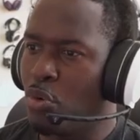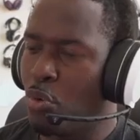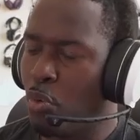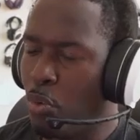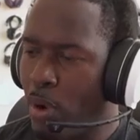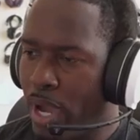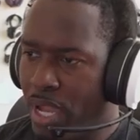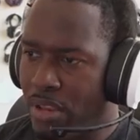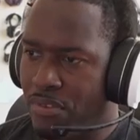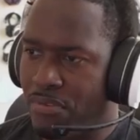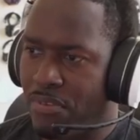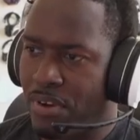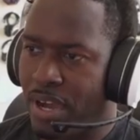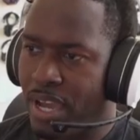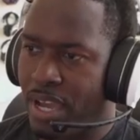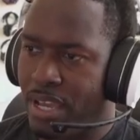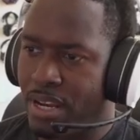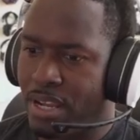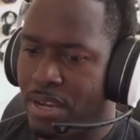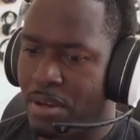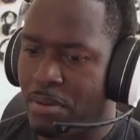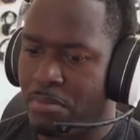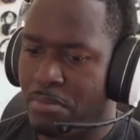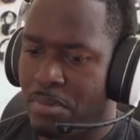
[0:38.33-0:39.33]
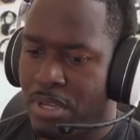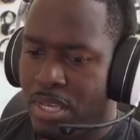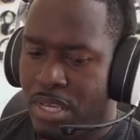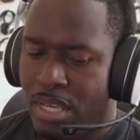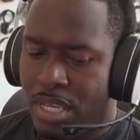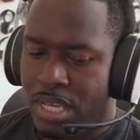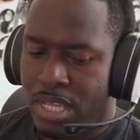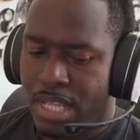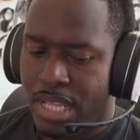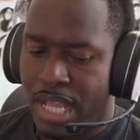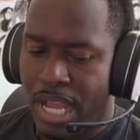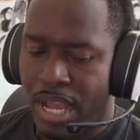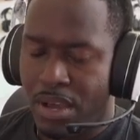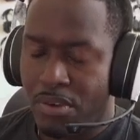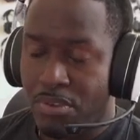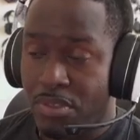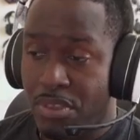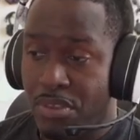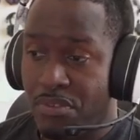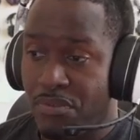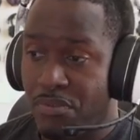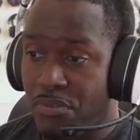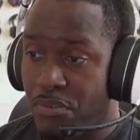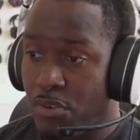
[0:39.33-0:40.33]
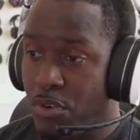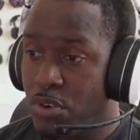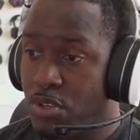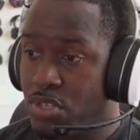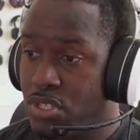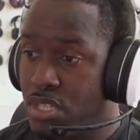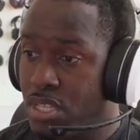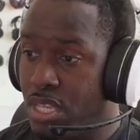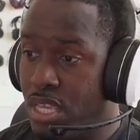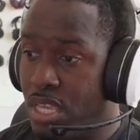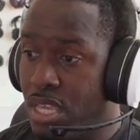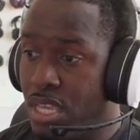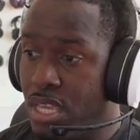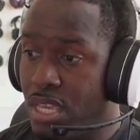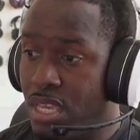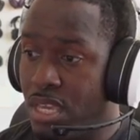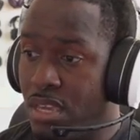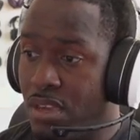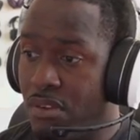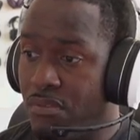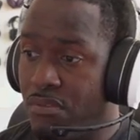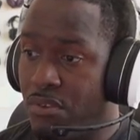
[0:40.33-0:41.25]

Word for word: quite fired up now the first thing